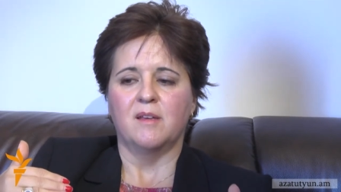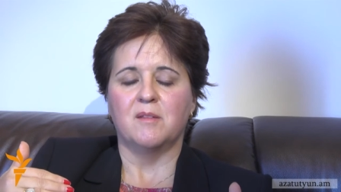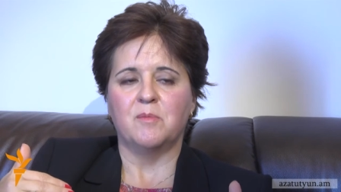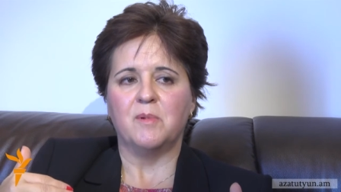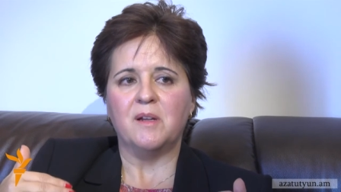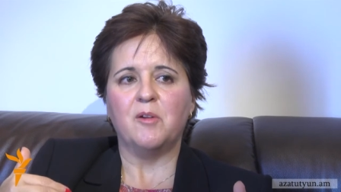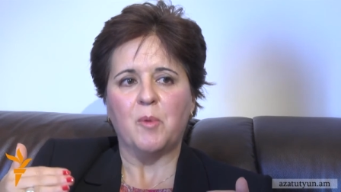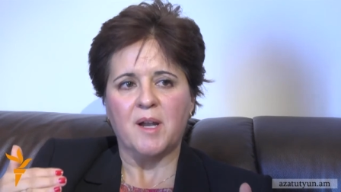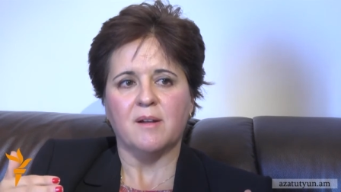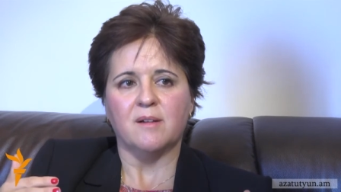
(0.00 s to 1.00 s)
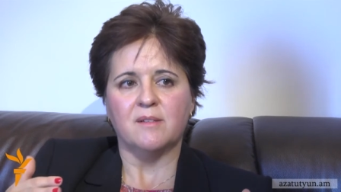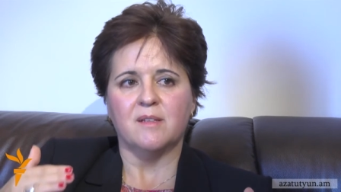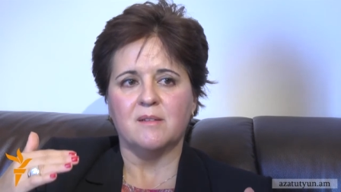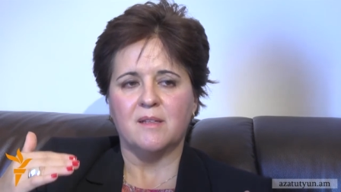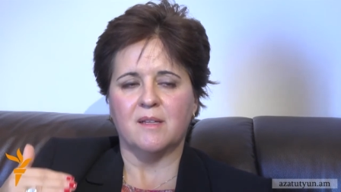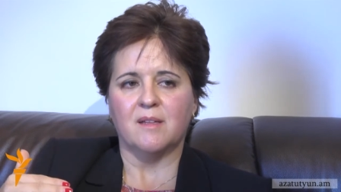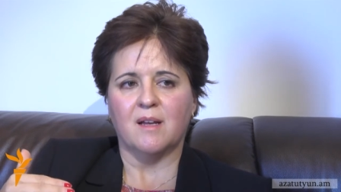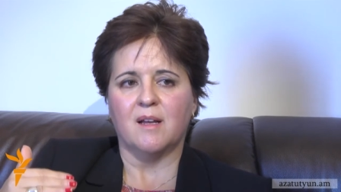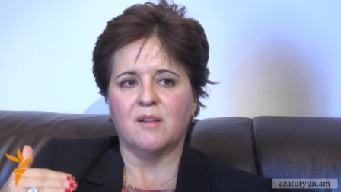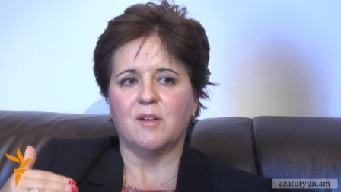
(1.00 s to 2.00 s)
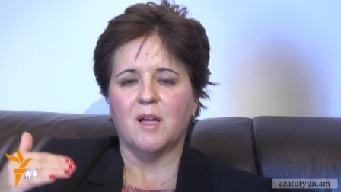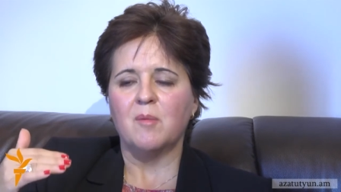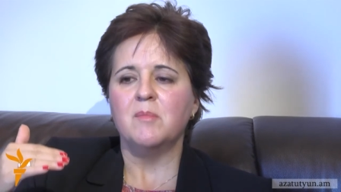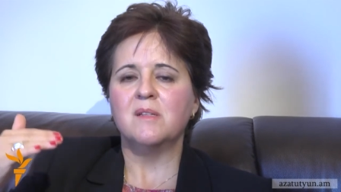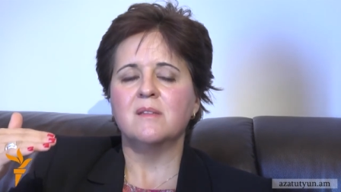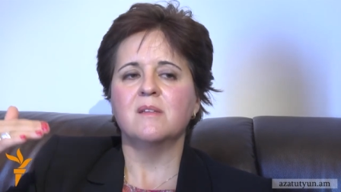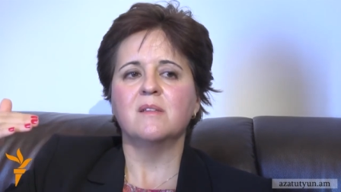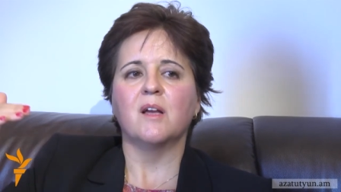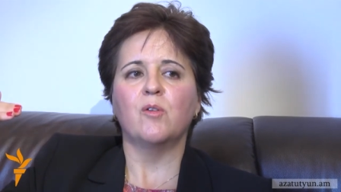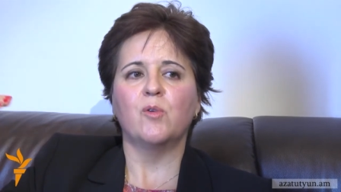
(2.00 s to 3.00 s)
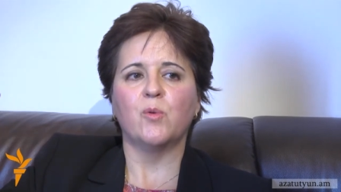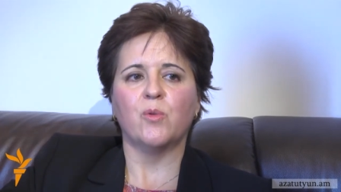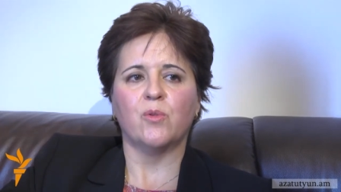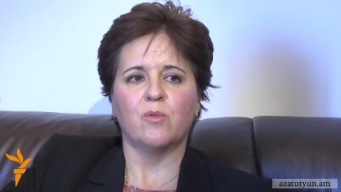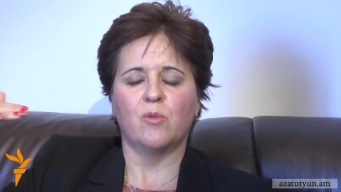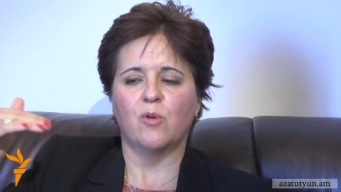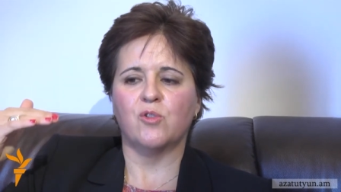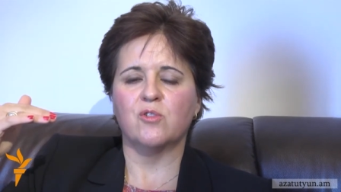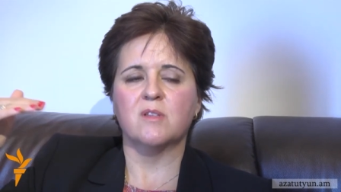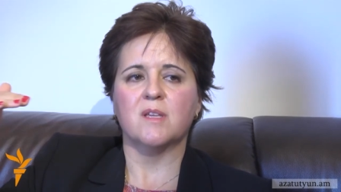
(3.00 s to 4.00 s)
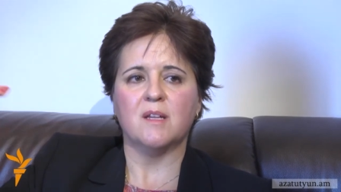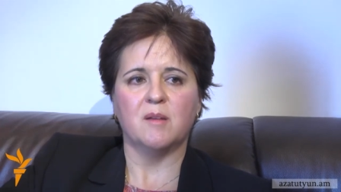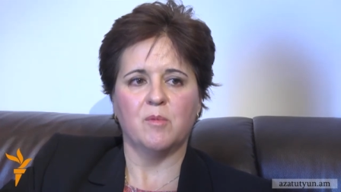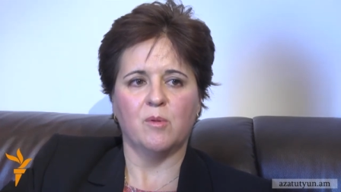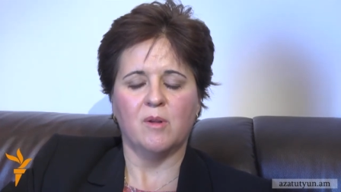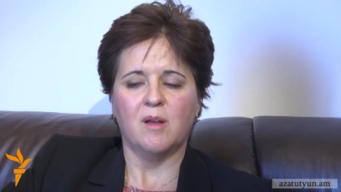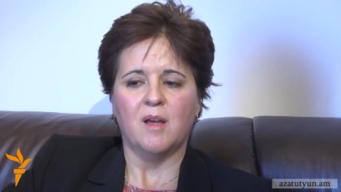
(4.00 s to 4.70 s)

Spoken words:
it's very rare that that country can maintain that growth sustainable.